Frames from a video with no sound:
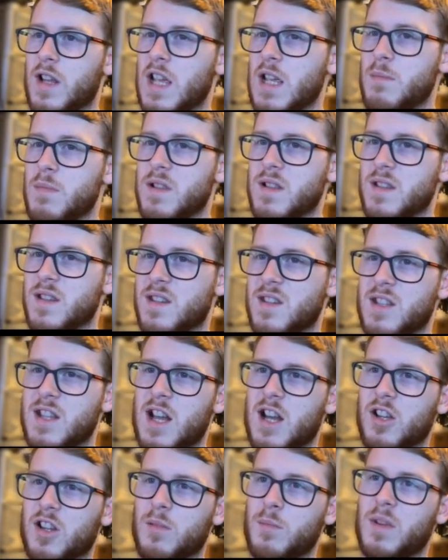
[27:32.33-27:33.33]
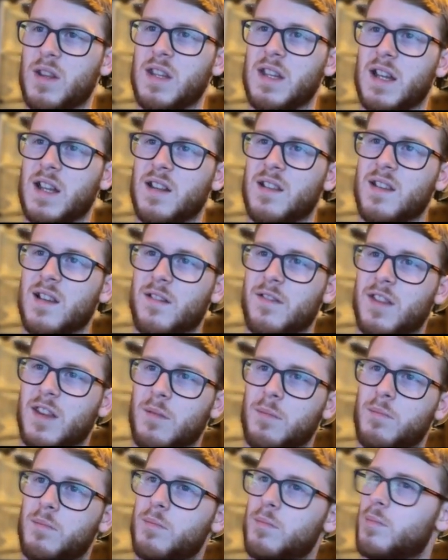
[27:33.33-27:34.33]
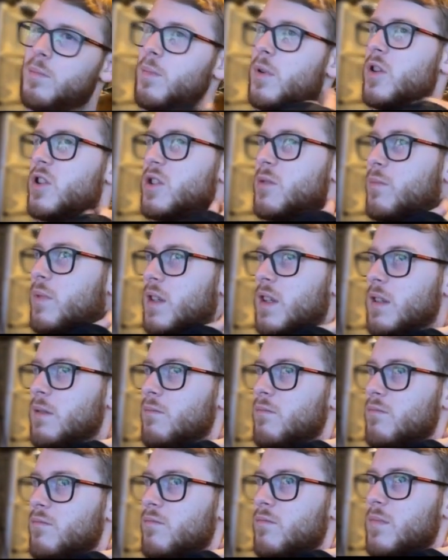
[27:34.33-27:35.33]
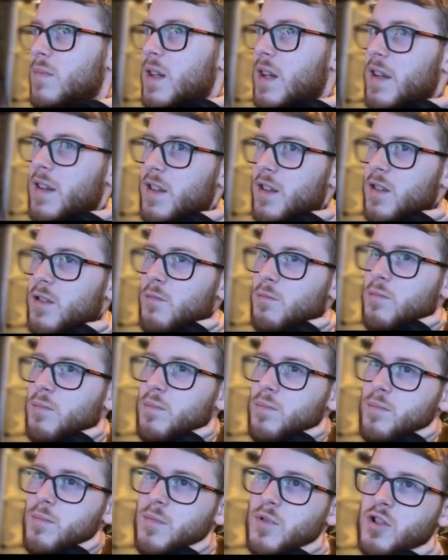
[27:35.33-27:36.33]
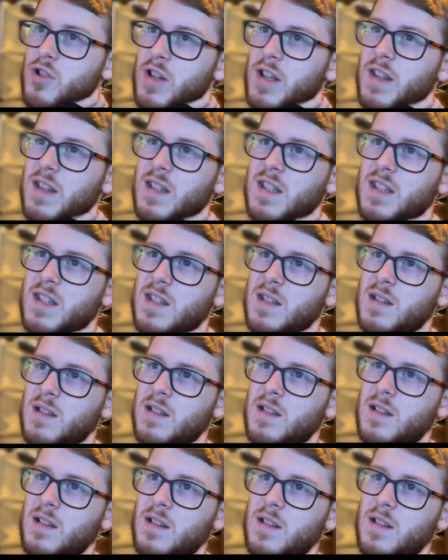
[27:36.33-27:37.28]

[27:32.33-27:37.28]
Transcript: aiming to stack them in the end after possibly, I don't know, training this.